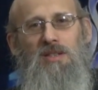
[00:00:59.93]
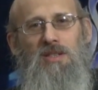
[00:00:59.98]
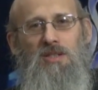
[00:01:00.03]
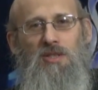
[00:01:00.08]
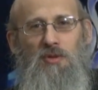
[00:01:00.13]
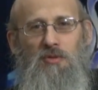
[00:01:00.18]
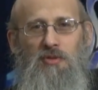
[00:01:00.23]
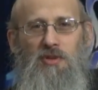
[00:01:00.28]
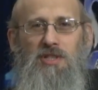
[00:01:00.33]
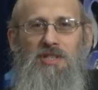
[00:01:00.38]

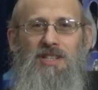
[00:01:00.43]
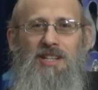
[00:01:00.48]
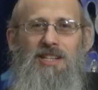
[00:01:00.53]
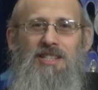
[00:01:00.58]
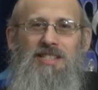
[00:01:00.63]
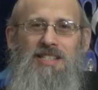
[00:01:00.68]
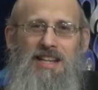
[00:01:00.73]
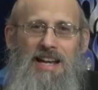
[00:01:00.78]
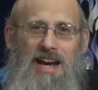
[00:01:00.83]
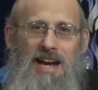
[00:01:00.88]
So first
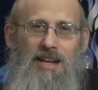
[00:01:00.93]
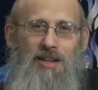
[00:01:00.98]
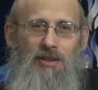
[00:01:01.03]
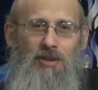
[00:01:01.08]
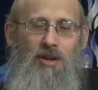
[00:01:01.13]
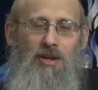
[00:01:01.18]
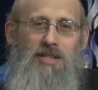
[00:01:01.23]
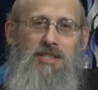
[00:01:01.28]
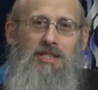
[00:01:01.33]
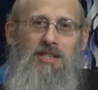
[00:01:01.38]
let us
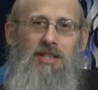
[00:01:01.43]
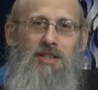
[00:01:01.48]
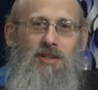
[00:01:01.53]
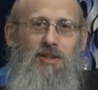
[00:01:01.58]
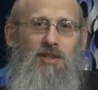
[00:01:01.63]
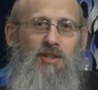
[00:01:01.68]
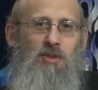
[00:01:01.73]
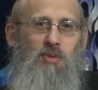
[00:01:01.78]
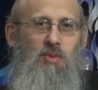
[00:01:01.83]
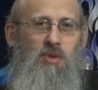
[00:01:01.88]
analyze
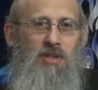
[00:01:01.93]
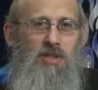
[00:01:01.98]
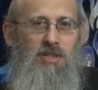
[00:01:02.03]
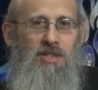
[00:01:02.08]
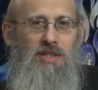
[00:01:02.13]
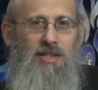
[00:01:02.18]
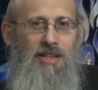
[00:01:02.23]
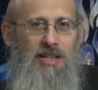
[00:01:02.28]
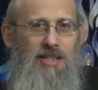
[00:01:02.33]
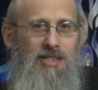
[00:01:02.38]
Hillel's
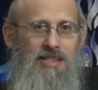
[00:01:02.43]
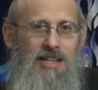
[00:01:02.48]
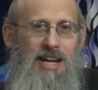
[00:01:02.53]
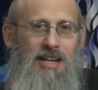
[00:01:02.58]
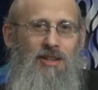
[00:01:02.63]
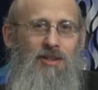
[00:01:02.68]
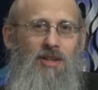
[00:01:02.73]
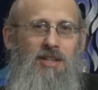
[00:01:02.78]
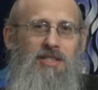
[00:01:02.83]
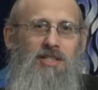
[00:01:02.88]
words. Let us
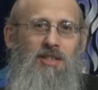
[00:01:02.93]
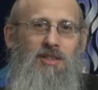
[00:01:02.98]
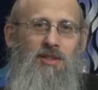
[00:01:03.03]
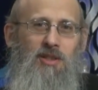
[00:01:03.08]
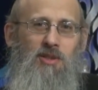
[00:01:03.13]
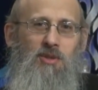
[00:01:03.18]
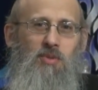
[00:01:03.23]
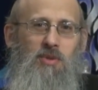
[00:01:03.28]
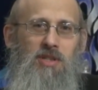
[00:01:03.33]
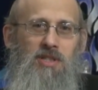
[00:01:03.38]
analyze
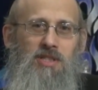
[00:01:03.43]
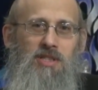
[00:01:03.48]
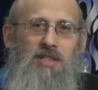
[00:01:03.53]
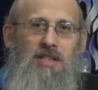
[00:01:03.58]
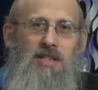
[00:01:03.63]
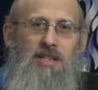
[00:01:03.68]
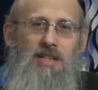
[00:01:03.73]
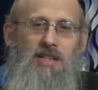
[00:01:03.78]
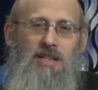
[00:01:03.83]
Hillel's words.